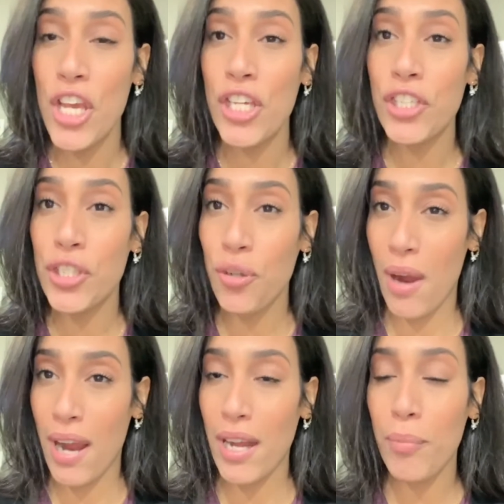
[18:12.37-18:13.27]
She's
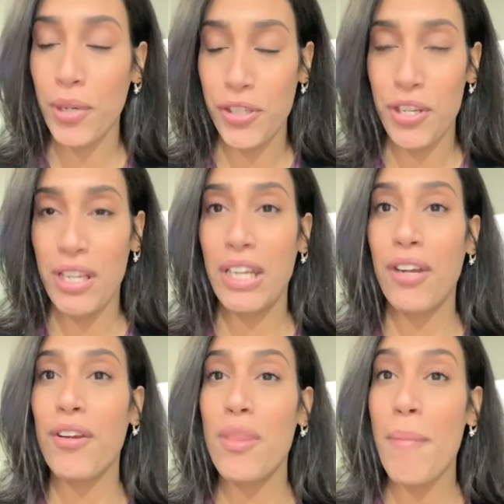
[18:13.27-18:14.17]
crying. I'm pretty sure you can hear
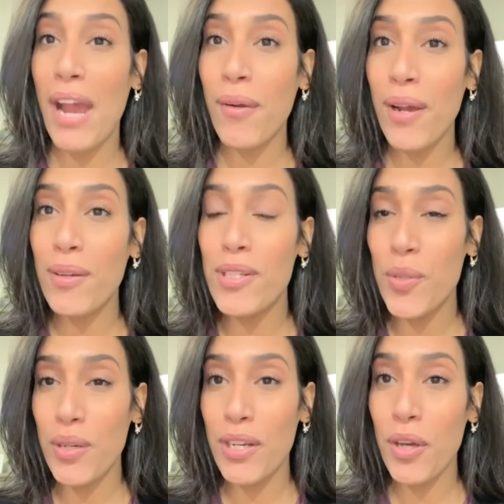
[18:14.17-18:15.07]
her in the background.
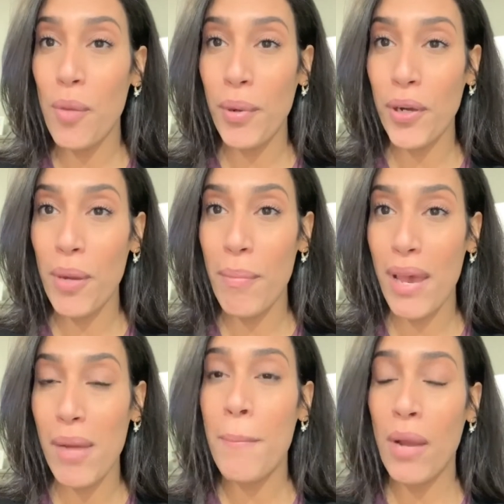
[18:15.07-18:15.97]
So I need to go put her to bed.